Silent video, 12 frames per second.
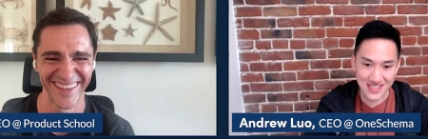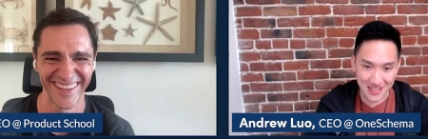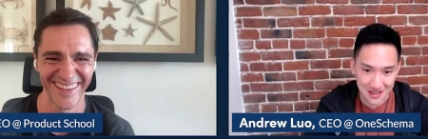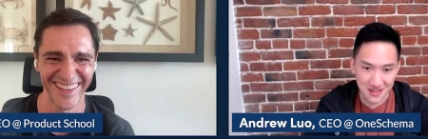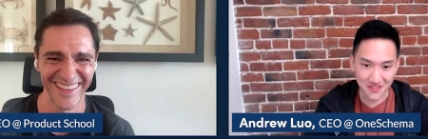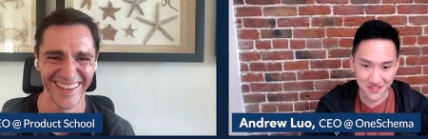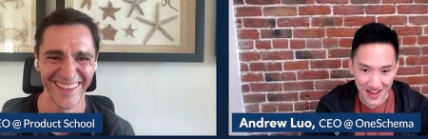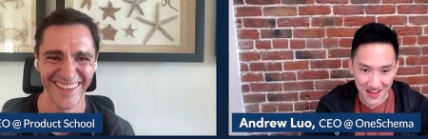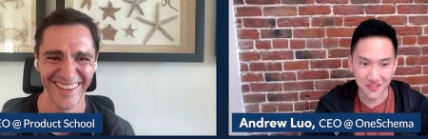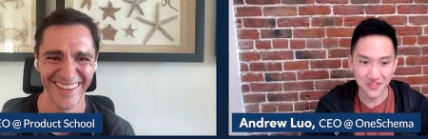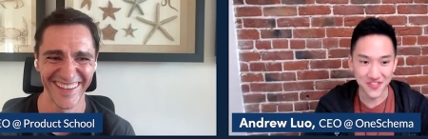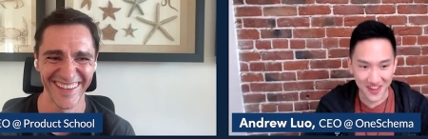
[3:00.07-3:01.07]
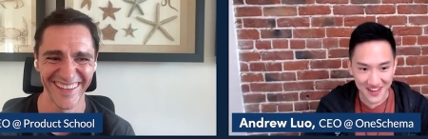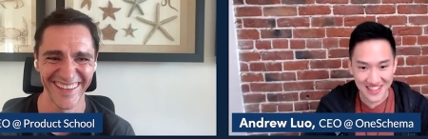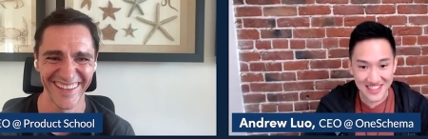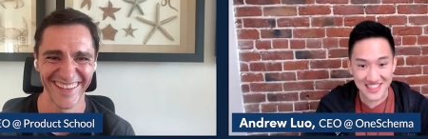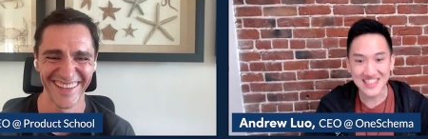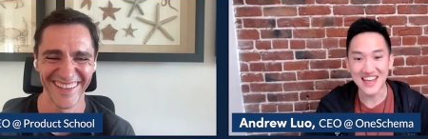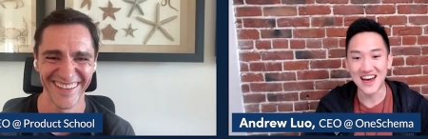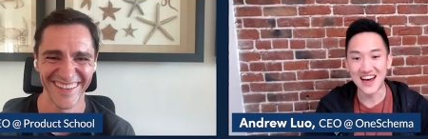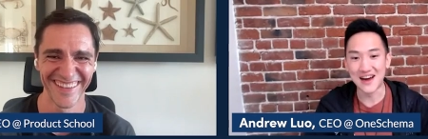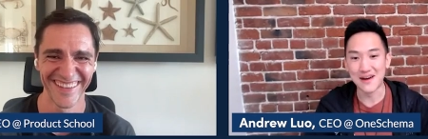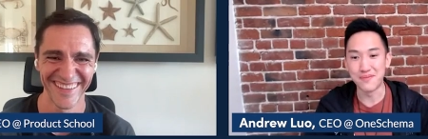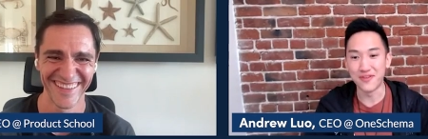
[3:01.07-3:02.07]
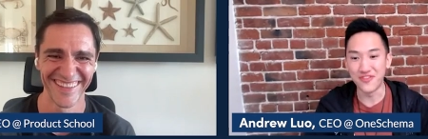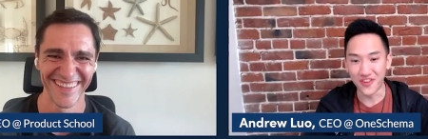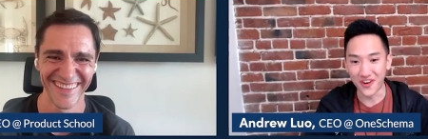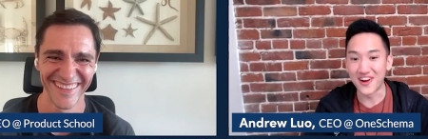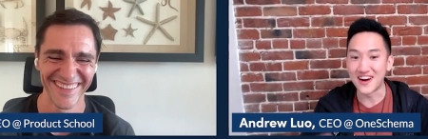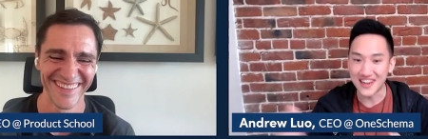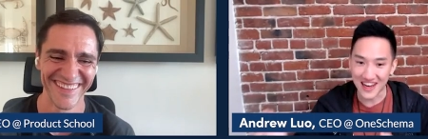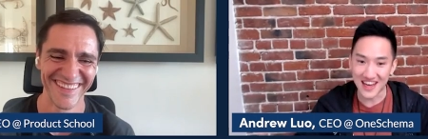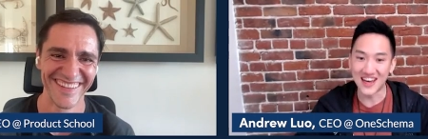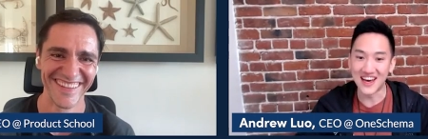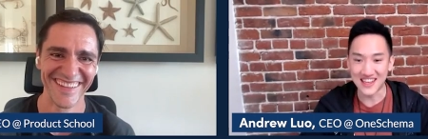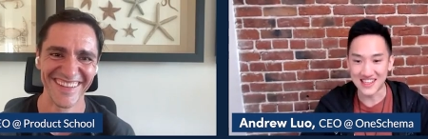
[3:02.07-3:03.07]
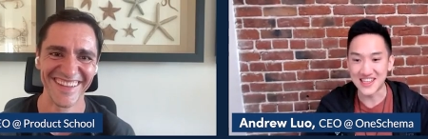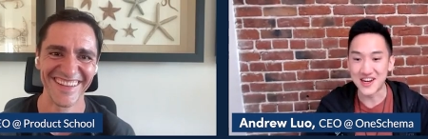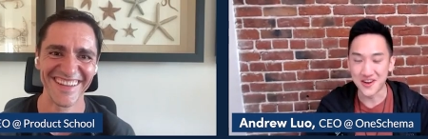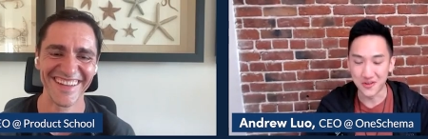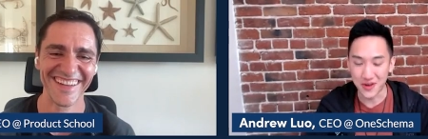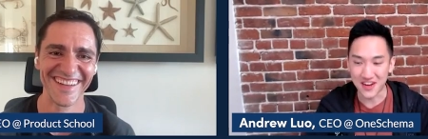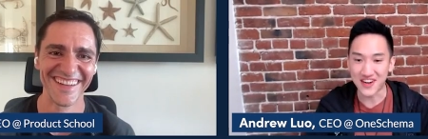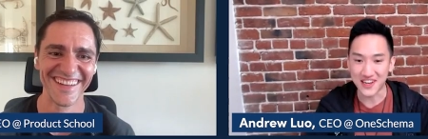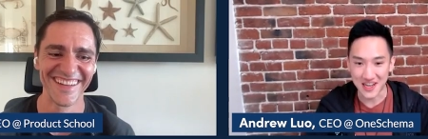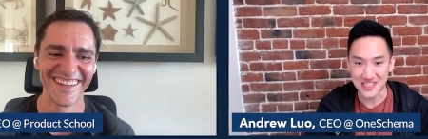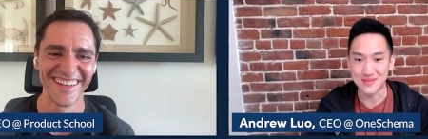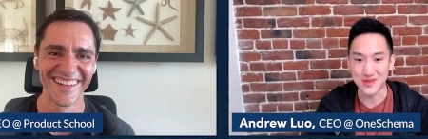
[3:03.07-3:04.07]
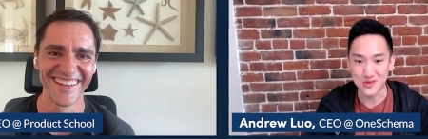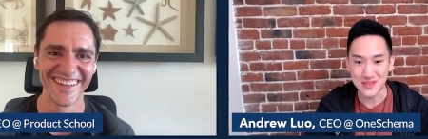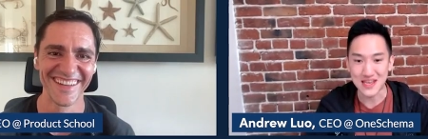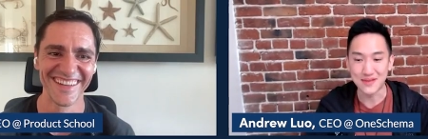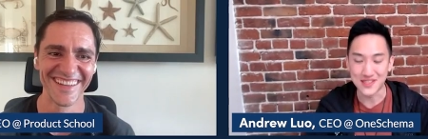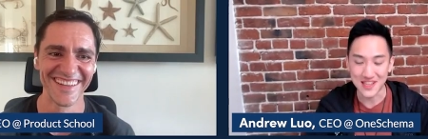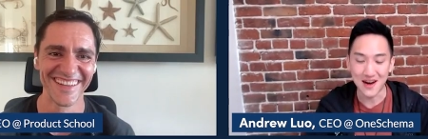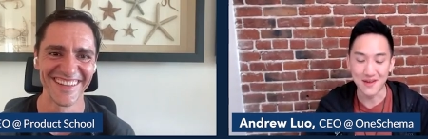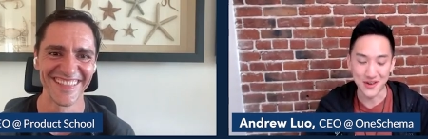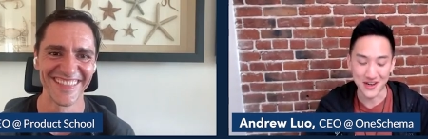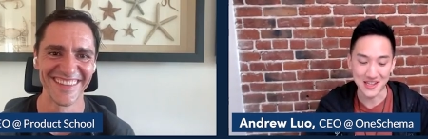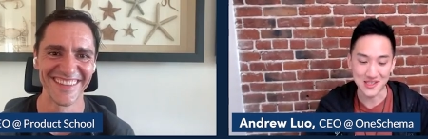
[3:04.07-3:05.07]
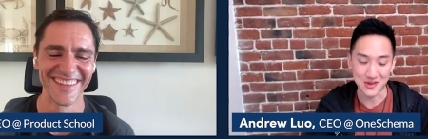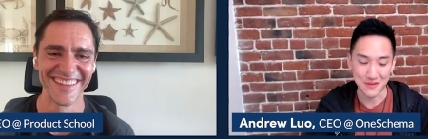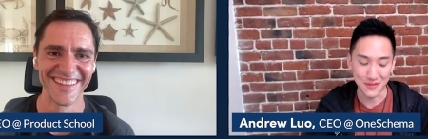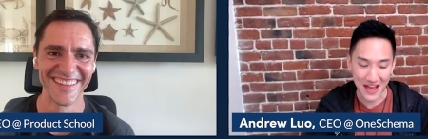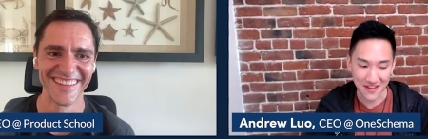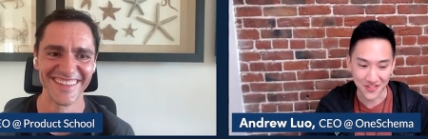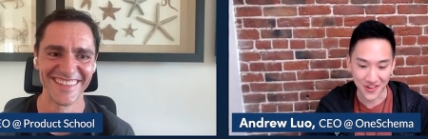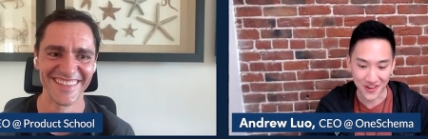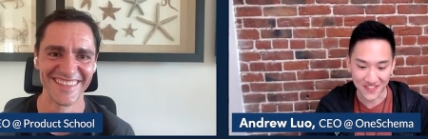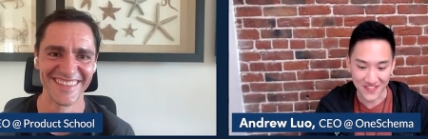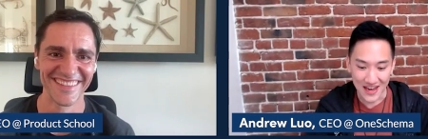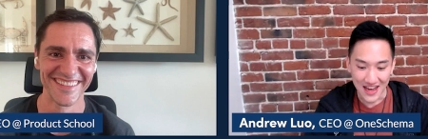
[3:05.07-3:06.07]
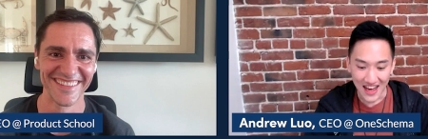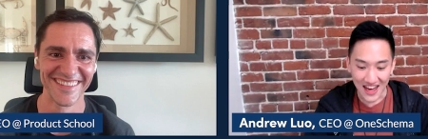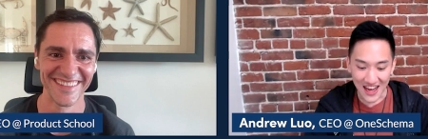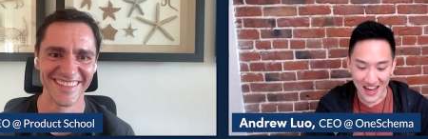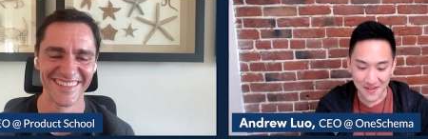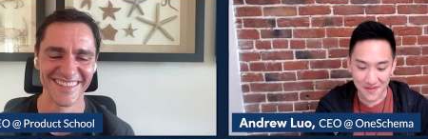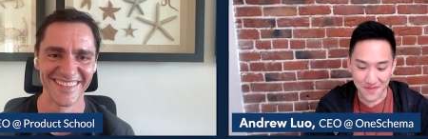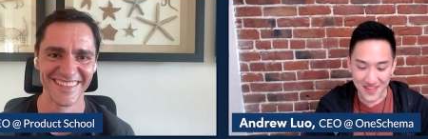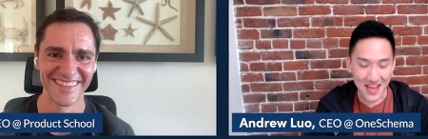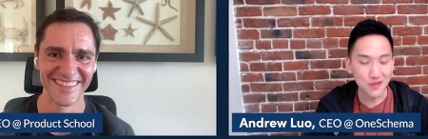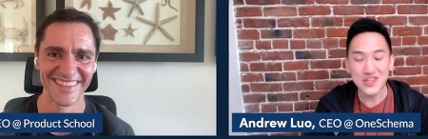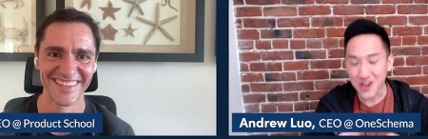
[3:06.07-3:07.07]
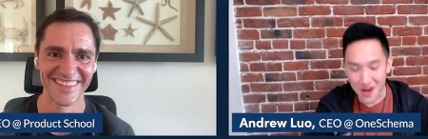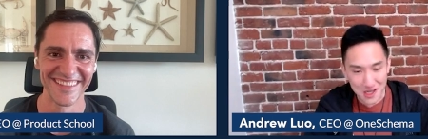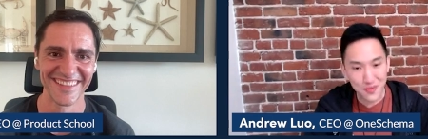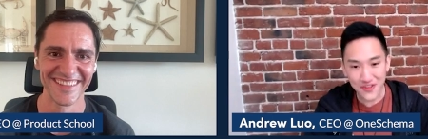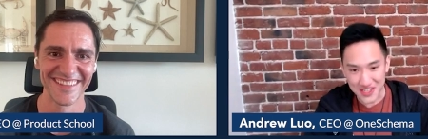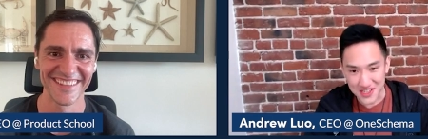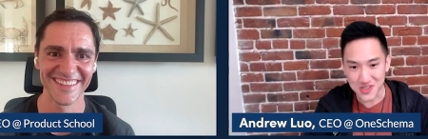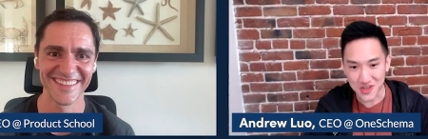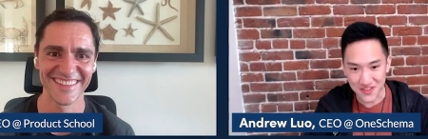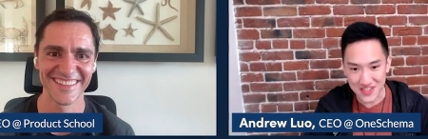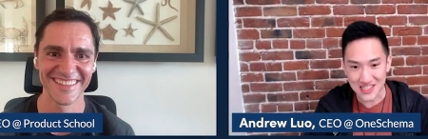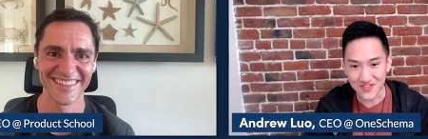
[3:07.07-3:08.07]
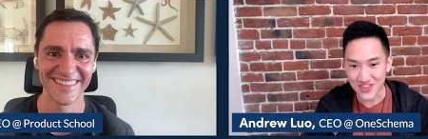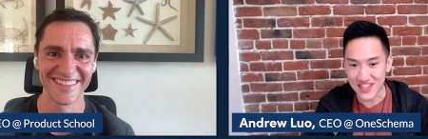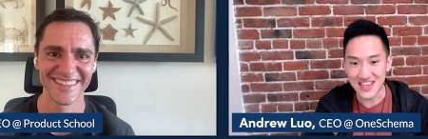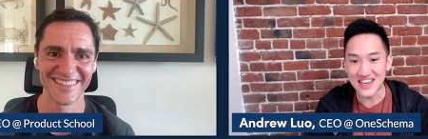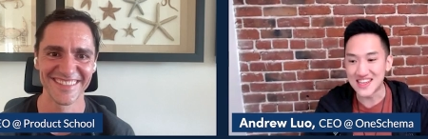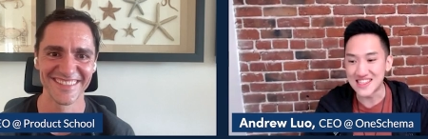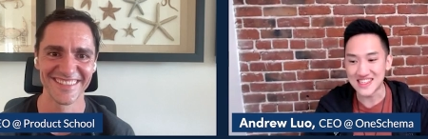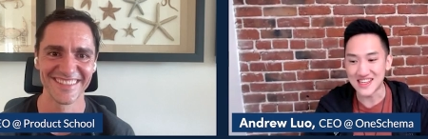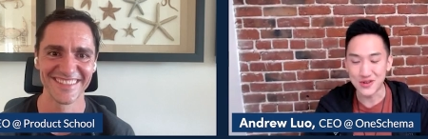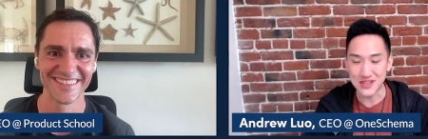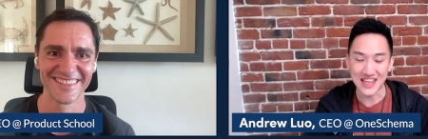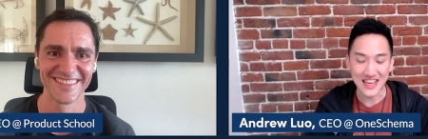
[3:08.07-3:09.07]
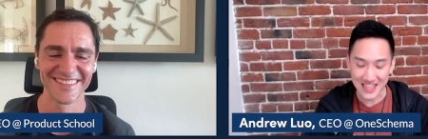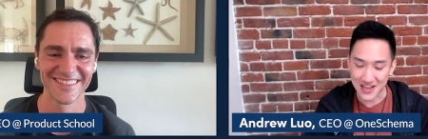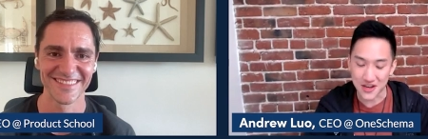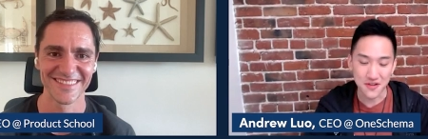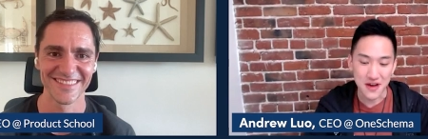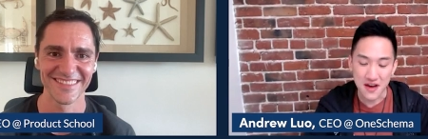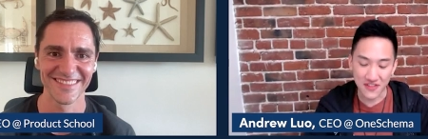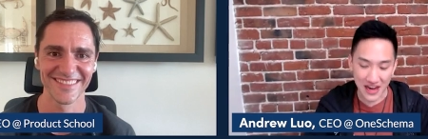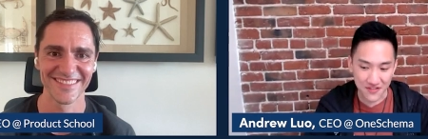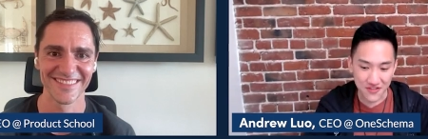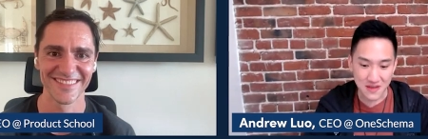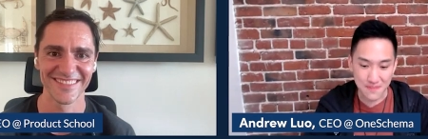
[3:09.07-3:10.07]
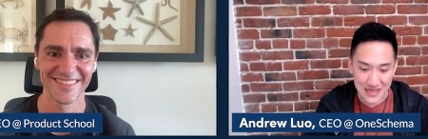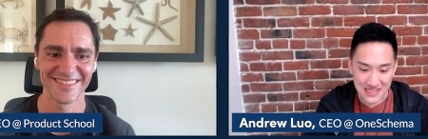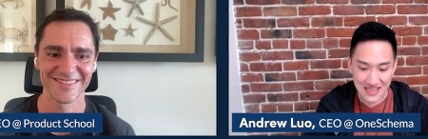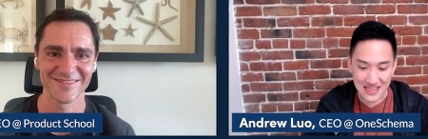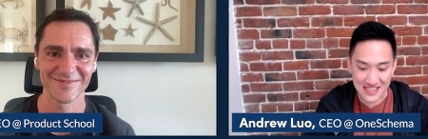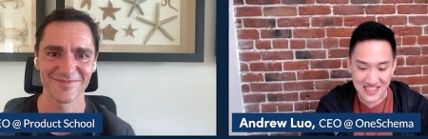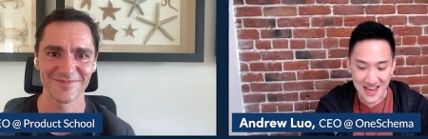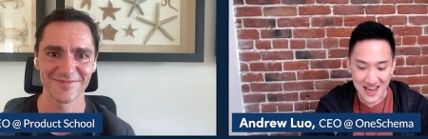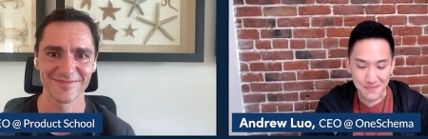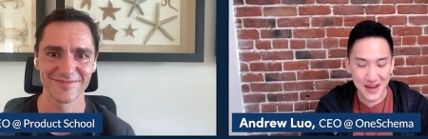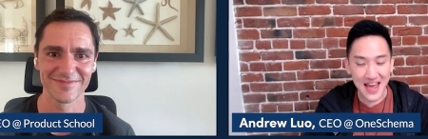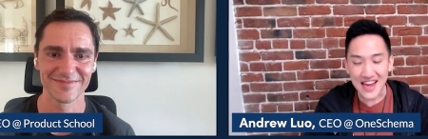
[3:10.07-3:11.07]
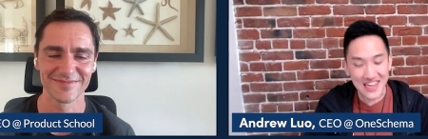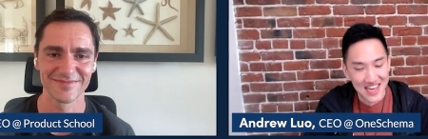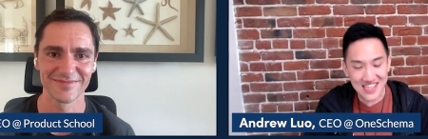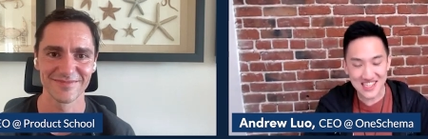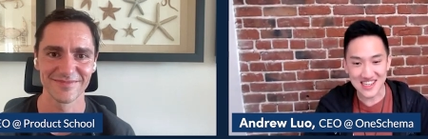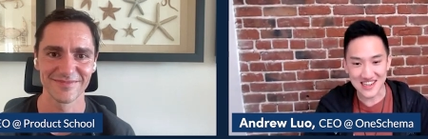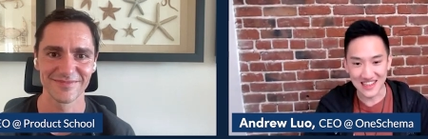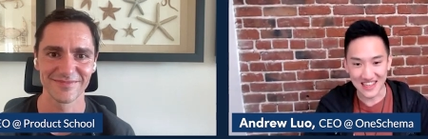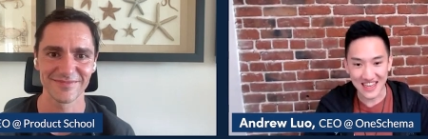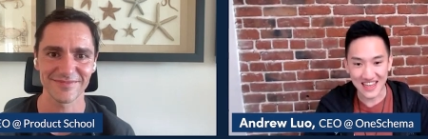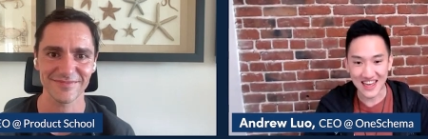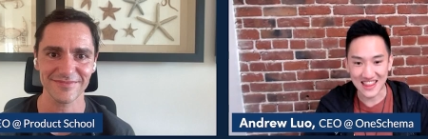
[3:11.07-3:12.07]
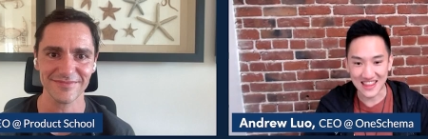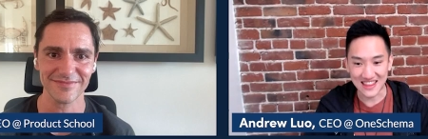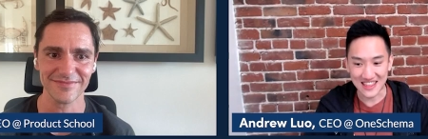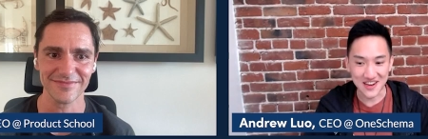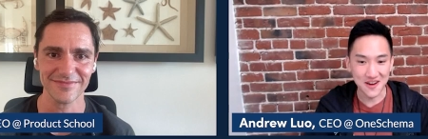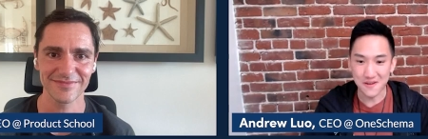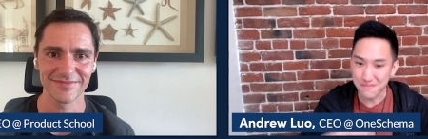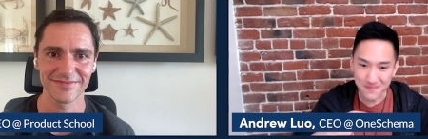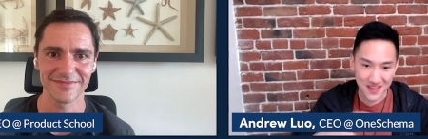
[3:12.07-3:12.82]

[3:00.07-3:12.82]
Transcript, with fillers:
Speaker 1: single file first uh, before uh, you know one of our customers was able to onboard onto our platform. Um, now we charge professional services for this. It was like you know fine for the business, but any engineer looking at you know